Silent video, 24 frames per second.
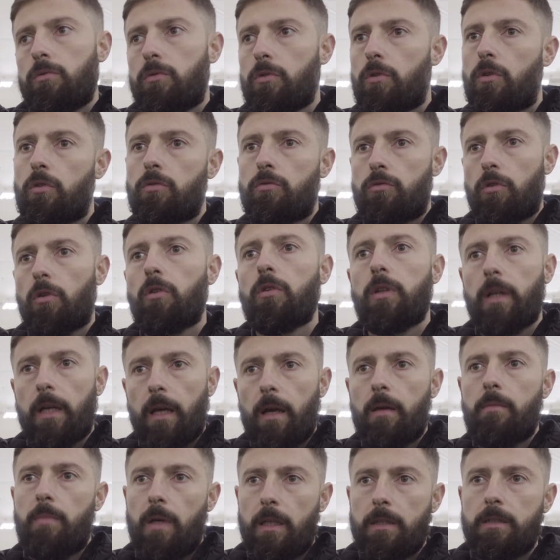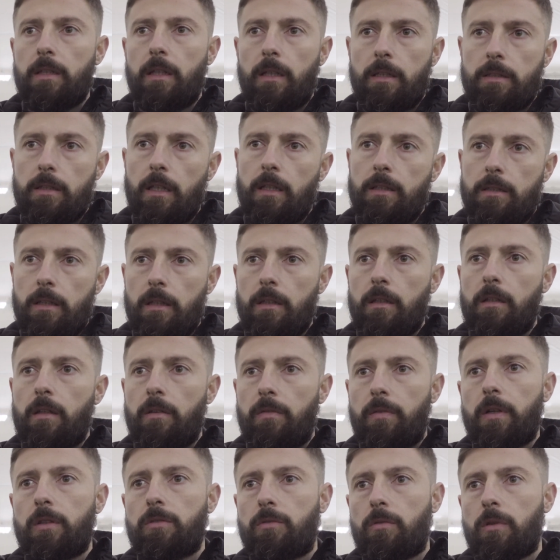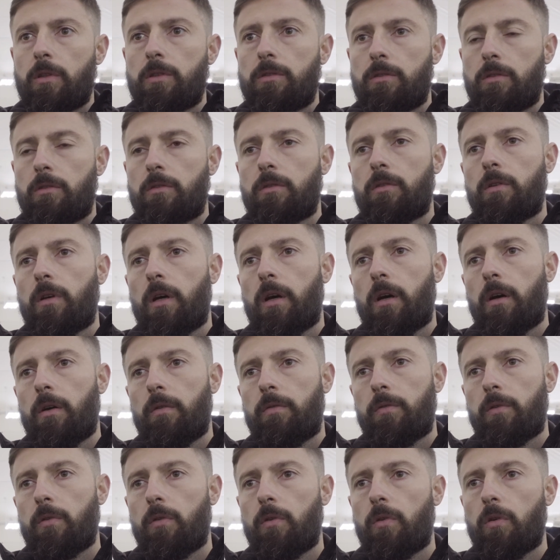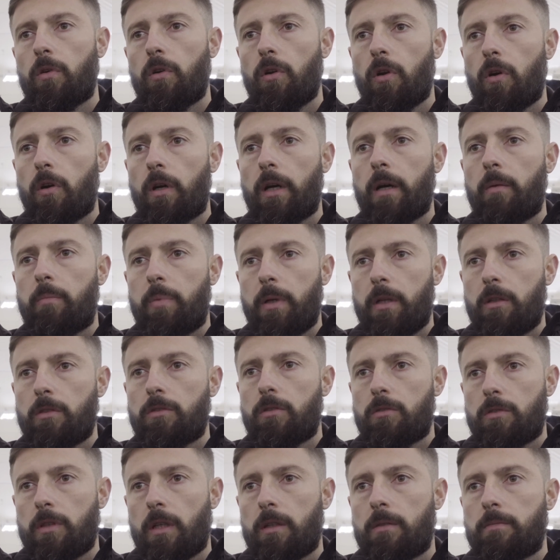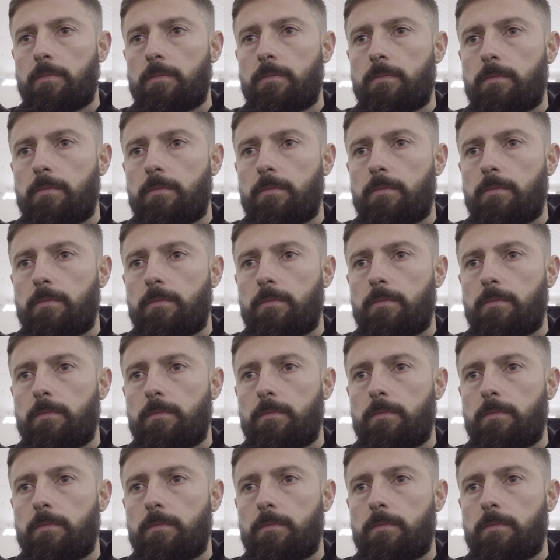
control the game better, as I said in the first question, for longer periods of time.